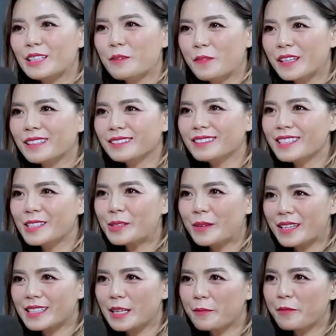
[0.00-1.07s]
difficulties
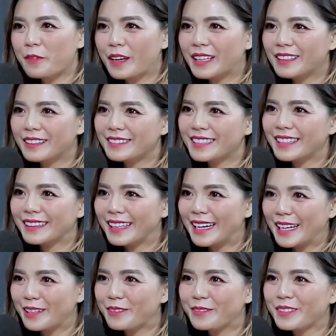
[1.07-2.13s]
to accept failures in
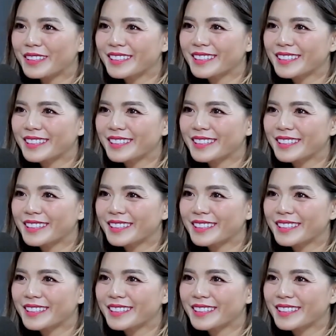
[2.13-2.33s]
life.